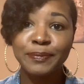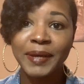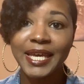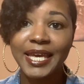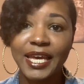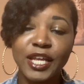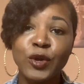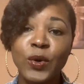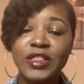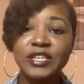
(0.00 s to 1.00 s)
begin
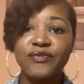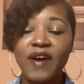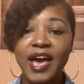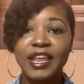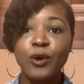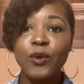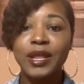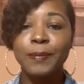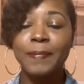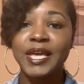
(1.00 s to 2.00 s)
with defining what
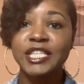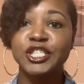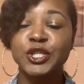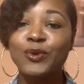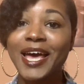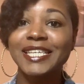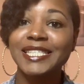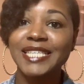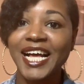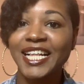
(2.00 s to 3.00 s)
it means to
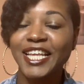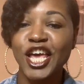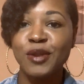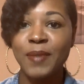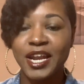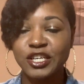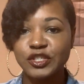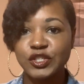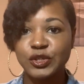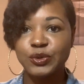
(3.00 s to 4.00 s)
excel in medical
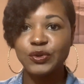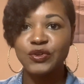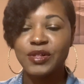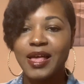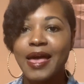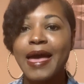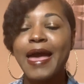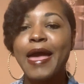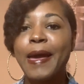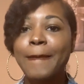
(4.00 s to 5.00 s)
school.
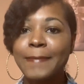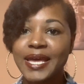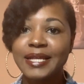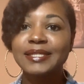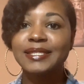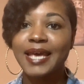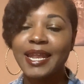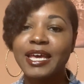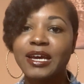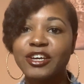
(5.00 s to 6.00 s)
It means
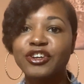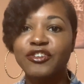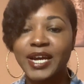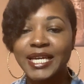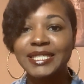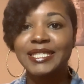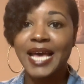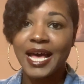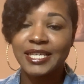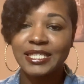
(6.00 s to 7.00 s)
getting good grades,
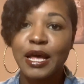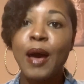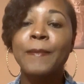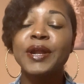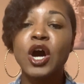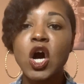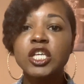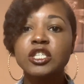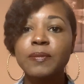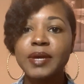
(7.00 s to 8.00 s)
yes, but it
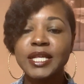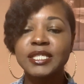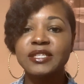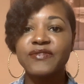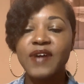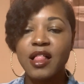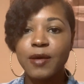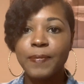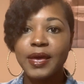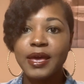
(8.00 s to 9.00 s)
also means
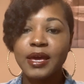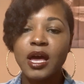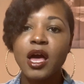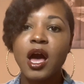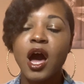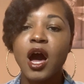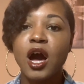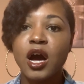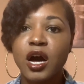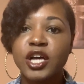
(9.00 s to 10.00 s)
developing
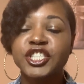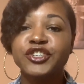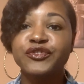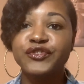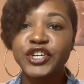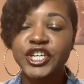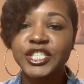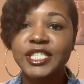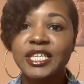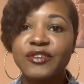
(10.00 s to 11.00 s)
a diverse
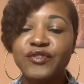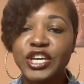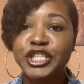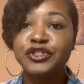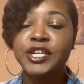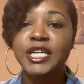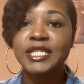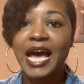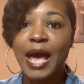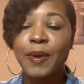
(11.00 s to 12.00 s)
CV during your
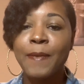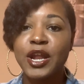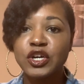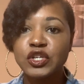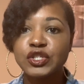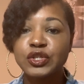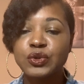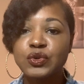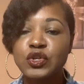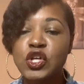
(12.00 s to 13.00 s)
time in medical
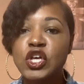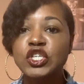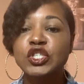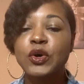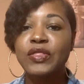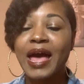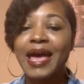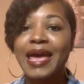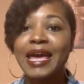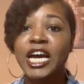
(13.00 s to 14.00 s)
school so
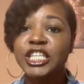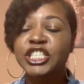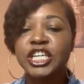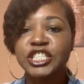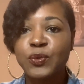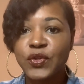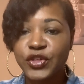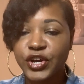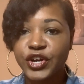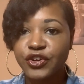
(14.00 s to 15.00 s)
that in conjunction with
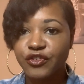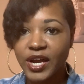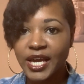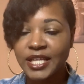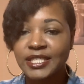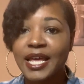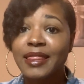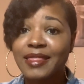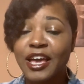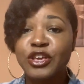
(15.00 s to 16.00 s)
your good grades,
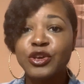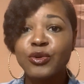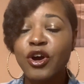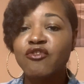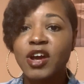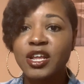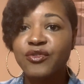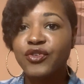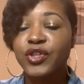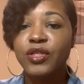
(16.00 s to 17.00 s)
that you are ready
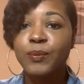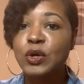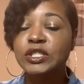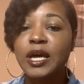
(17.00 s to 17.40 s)
for the most